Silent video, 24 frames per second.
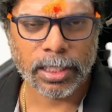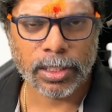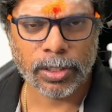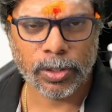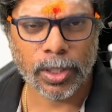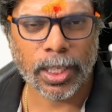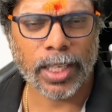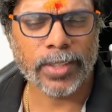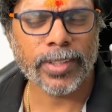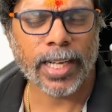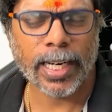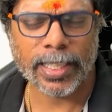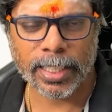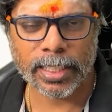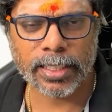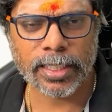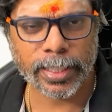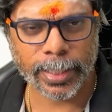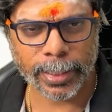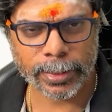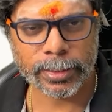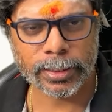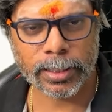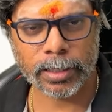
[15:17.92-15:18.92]
you have to attend the
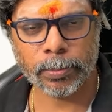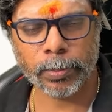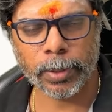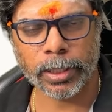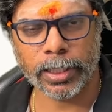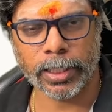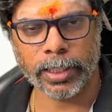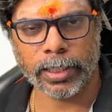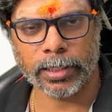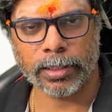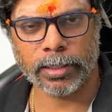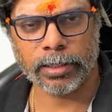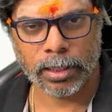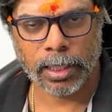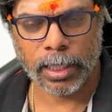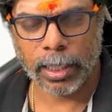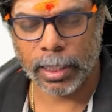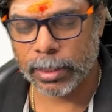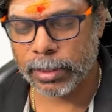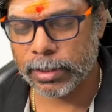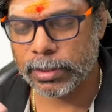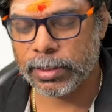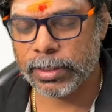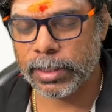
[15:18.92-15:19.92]
AGM meeting
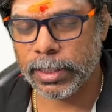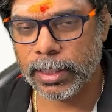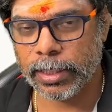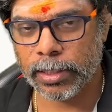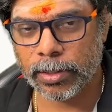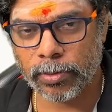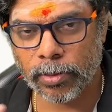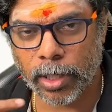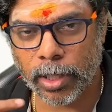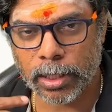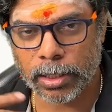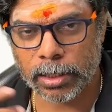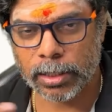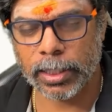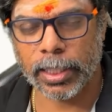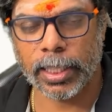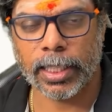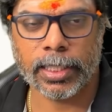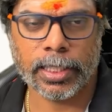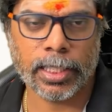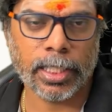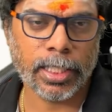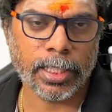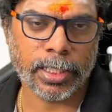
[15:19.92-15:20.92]
and see what they
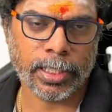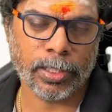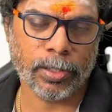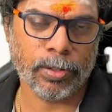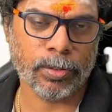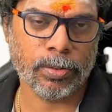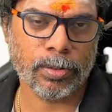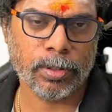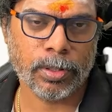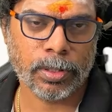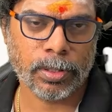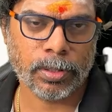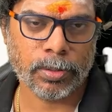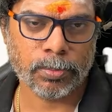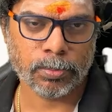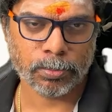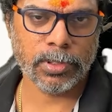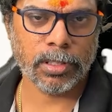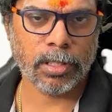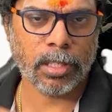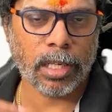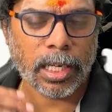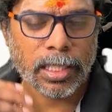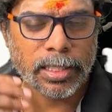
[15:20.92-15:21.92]
are telling you.
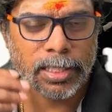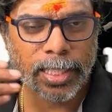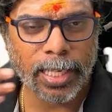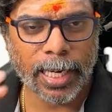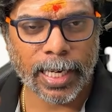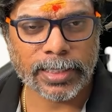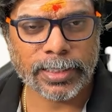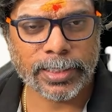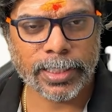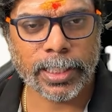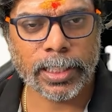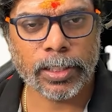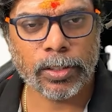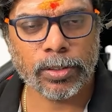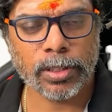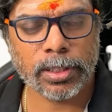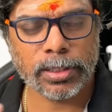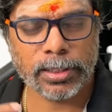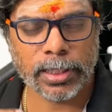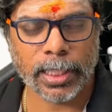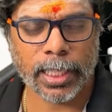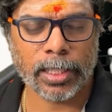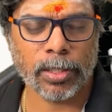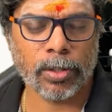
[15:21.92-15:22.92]
Are they answering to the
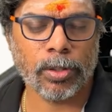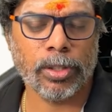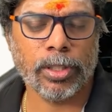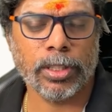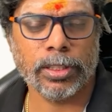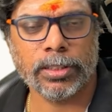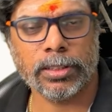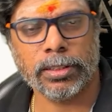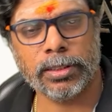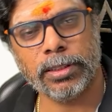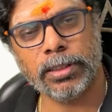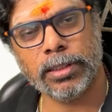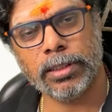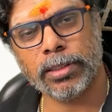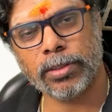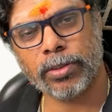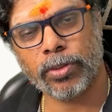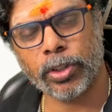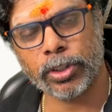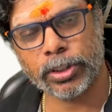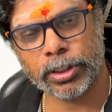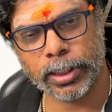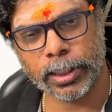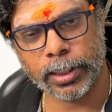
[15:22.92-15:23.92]
shareholders'
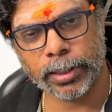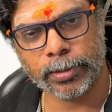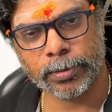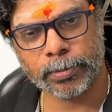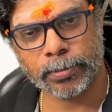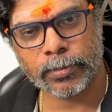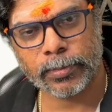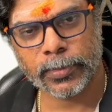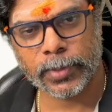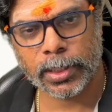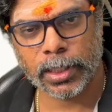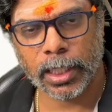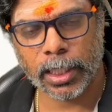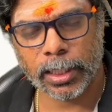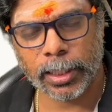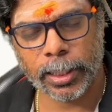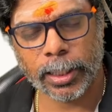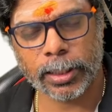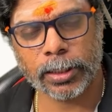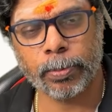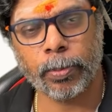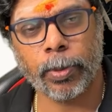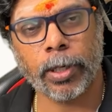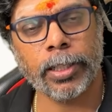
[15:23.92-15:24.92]
question? Are they
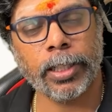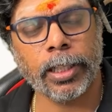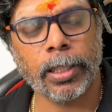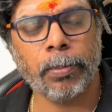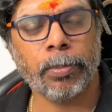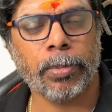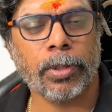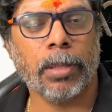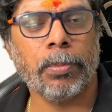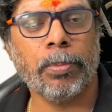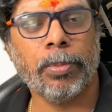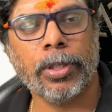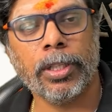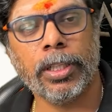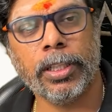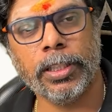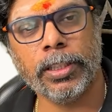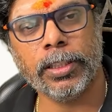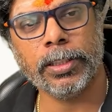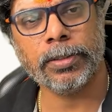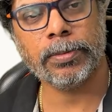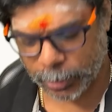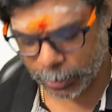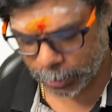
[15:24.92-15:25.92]
responding
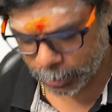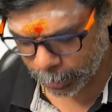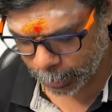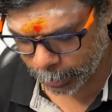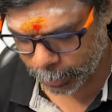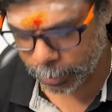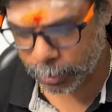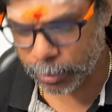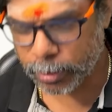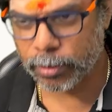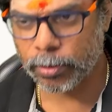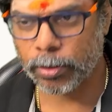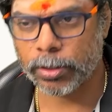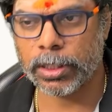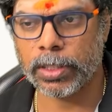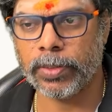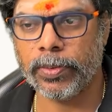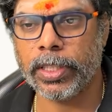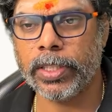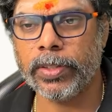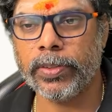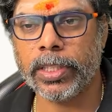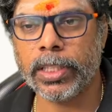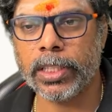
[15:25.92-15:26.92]
properly? Right? Those are
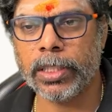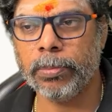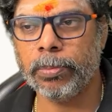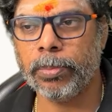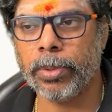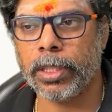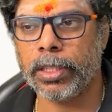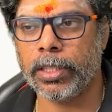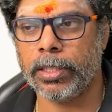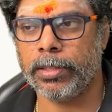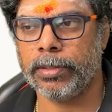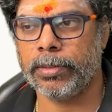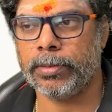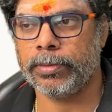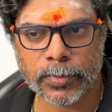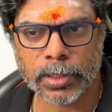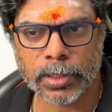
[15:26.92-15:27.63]
very, very important.